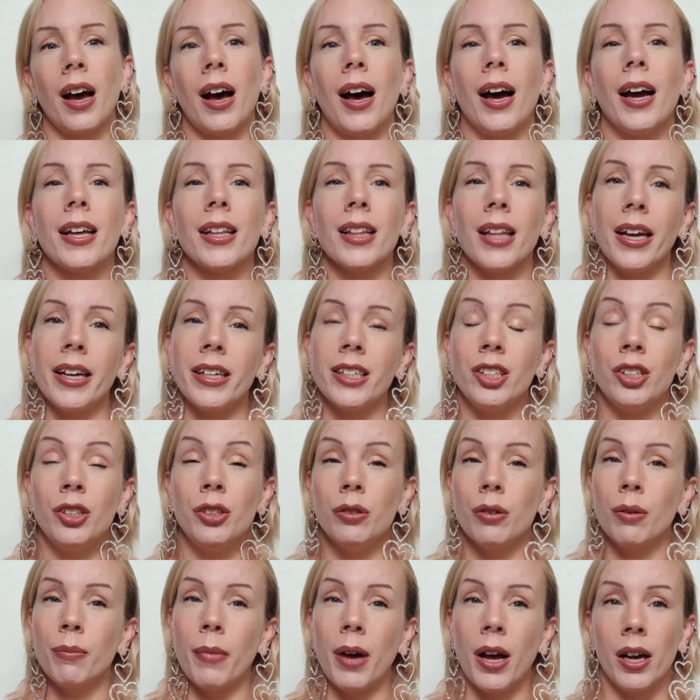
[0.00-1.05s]
I like to
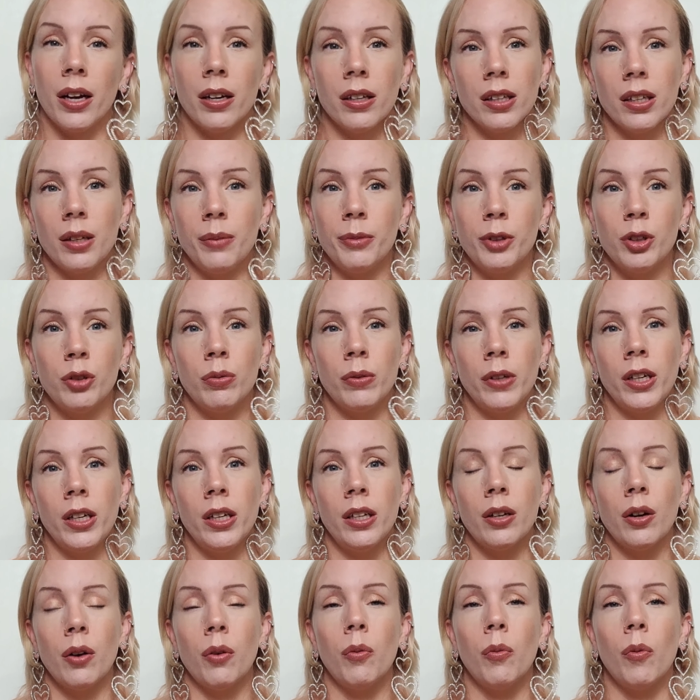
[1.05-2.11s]
do a mile in
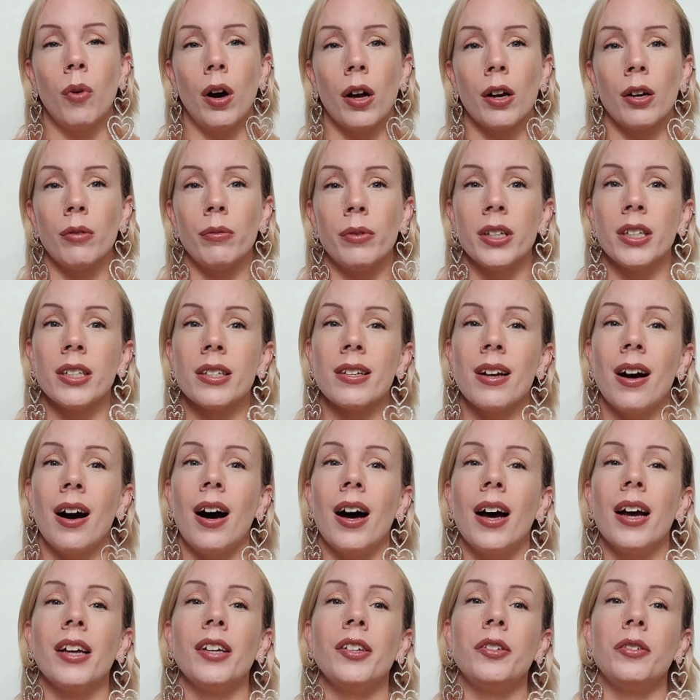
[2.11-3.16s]
between water when it's
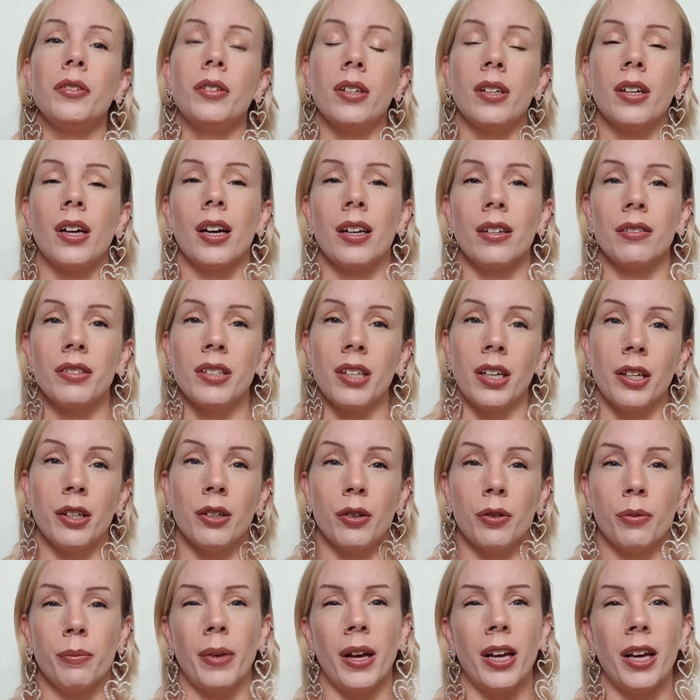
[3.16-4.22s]
hot. You can kind of set
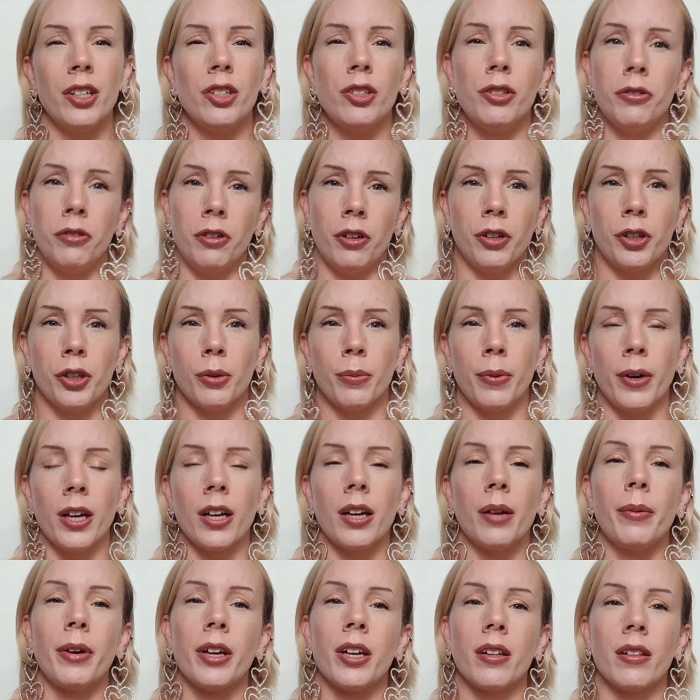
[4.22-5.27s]
your own pace. You know your
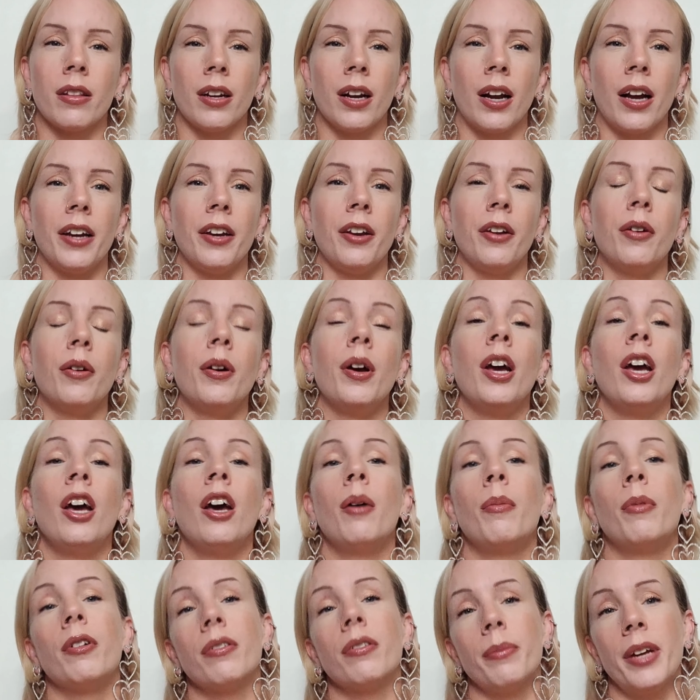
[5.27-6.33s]
body better than I do.
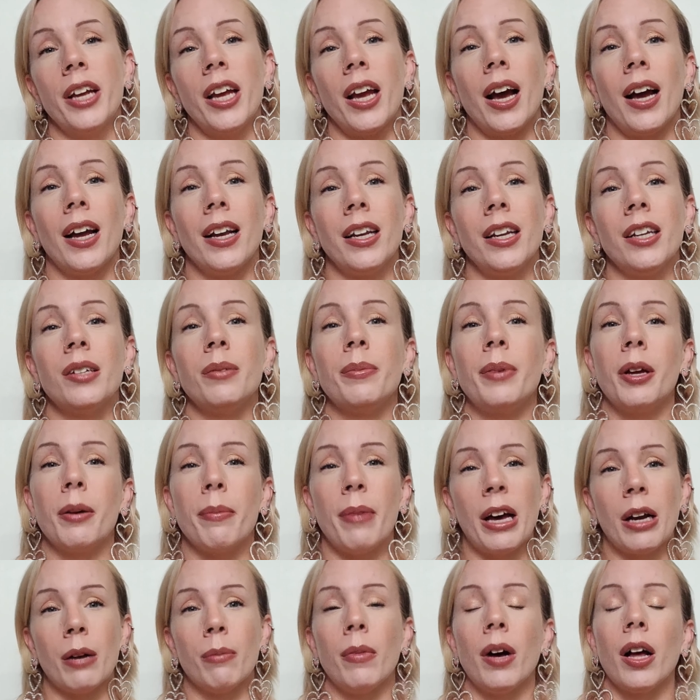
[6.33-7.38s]
But for me, I need to be
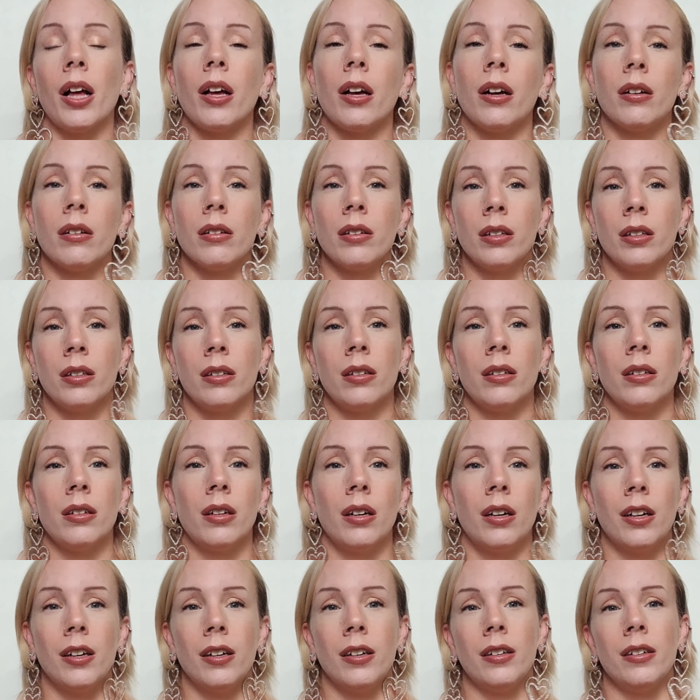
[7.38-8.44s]
about a mile
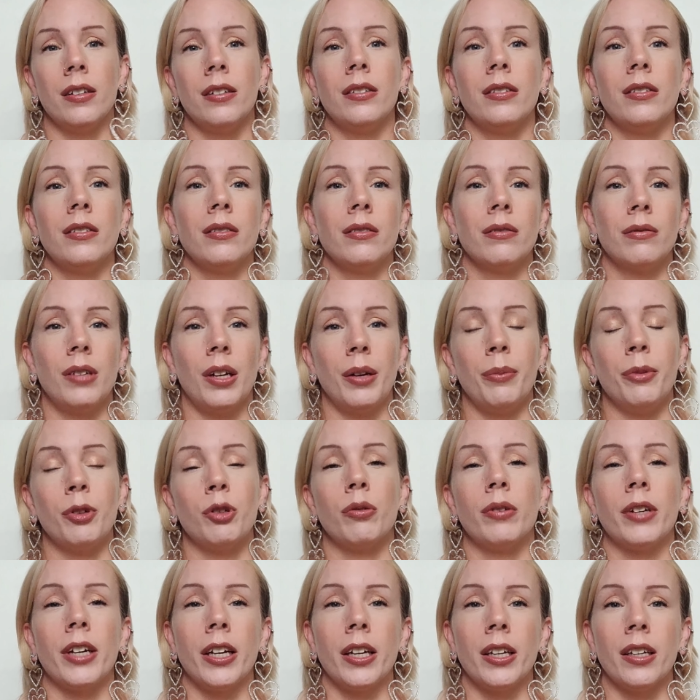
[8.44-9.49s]
in
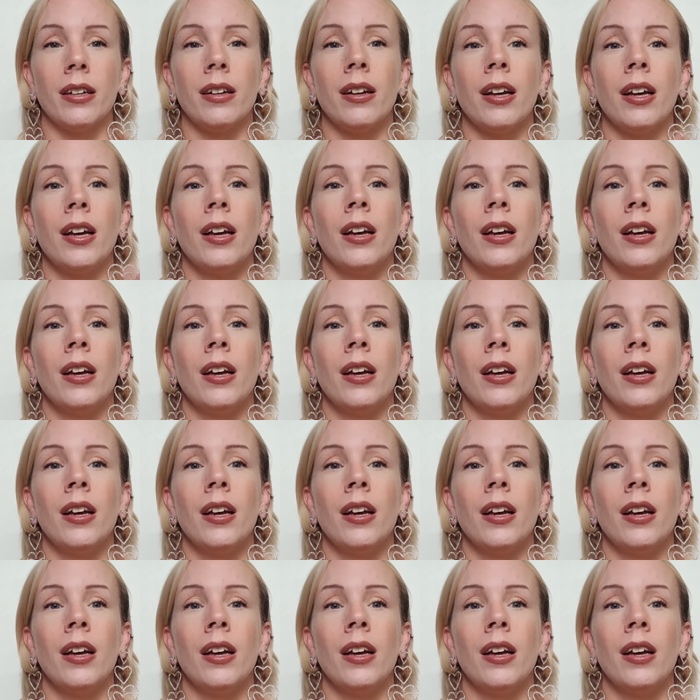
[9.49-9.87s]
between